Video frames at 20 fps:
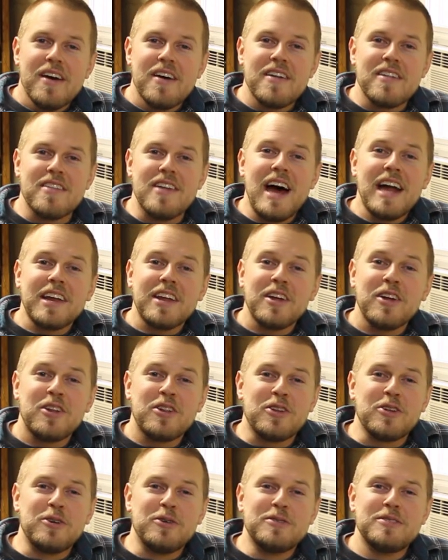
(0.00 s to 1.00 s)
That
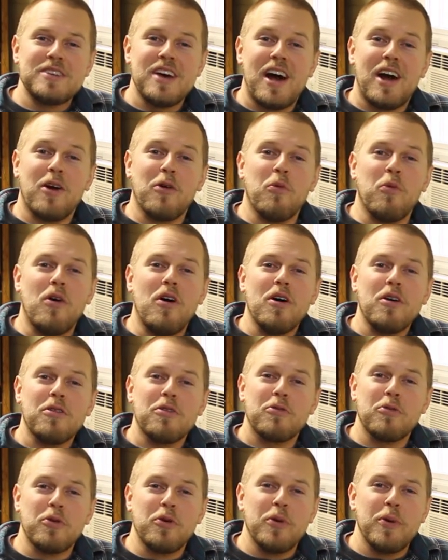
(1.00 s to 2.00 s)
concludes our
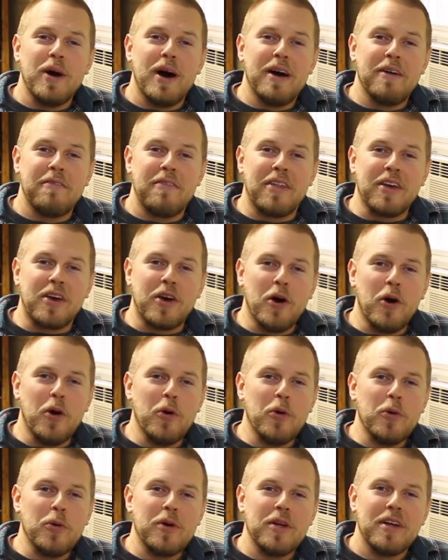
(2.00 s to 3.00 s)
walkthrough of the
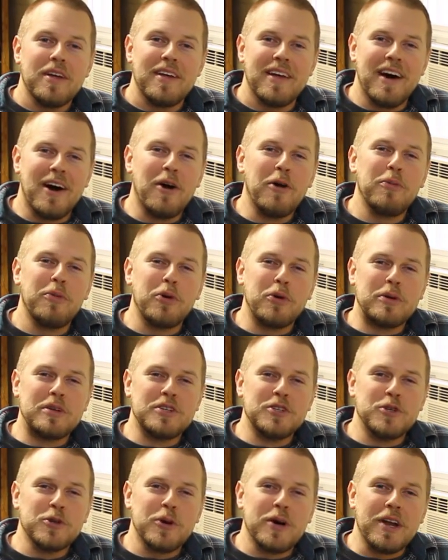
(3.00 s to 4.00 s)
code. I hope you
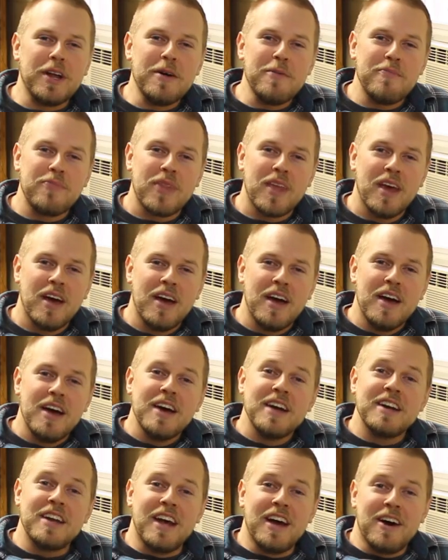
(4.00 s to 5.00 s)
enjoyed it.
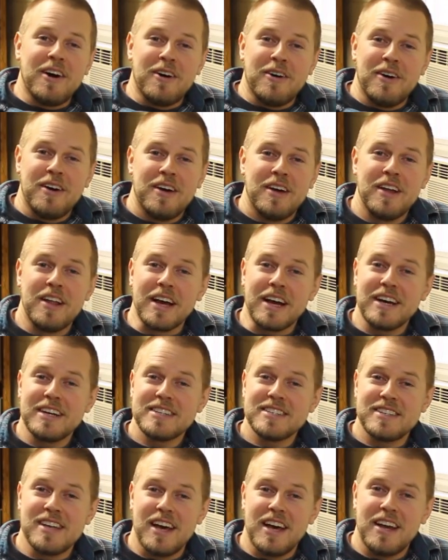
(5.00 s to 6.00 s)
Now, like I
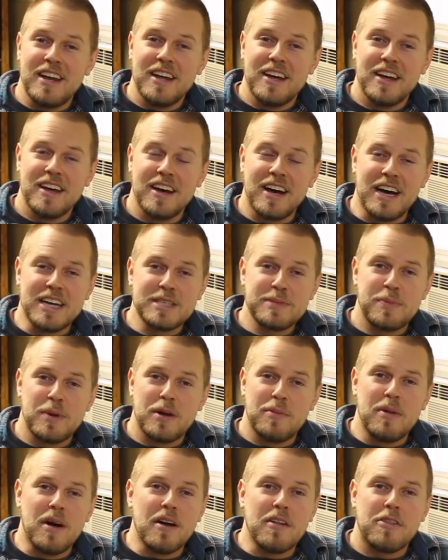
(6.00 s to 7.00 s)
said, I spent
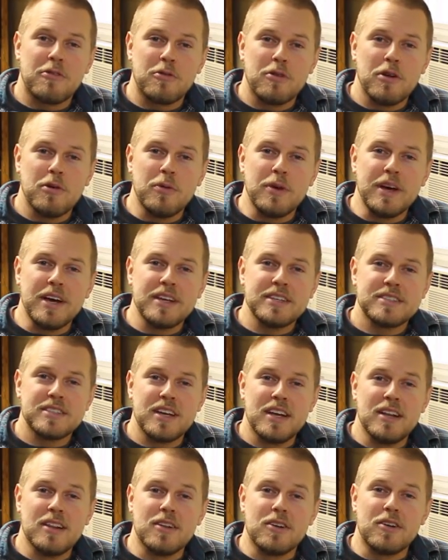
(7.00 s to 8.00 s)
about three weeks
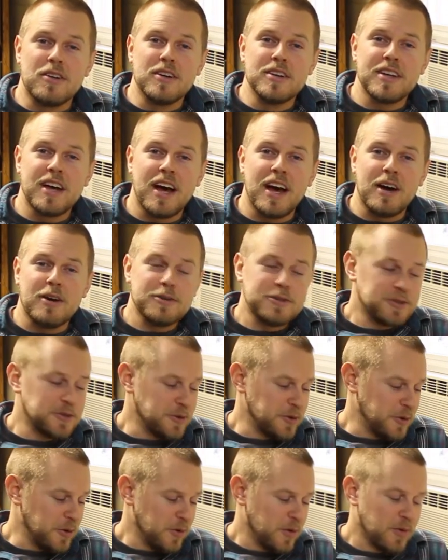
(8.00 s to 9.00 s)
and learned how
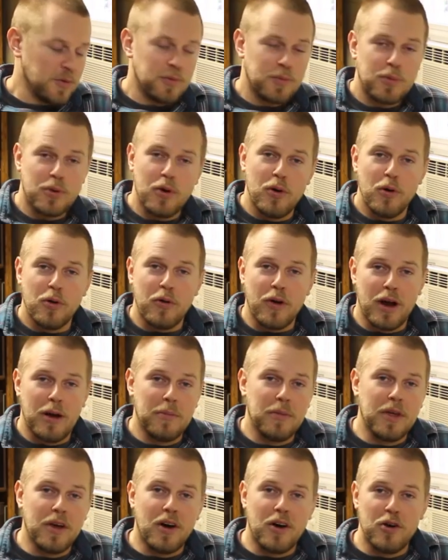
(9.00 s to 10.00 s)
to
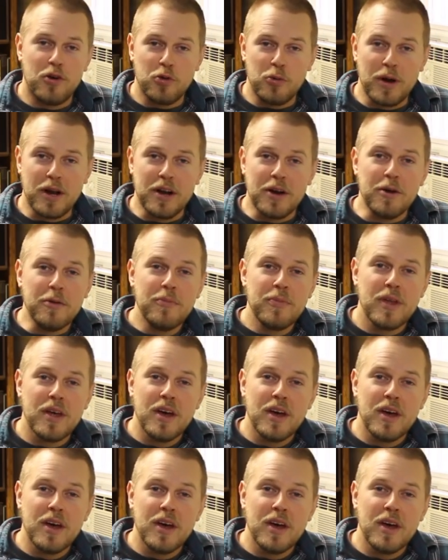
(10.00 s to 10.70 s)
program the Arduino.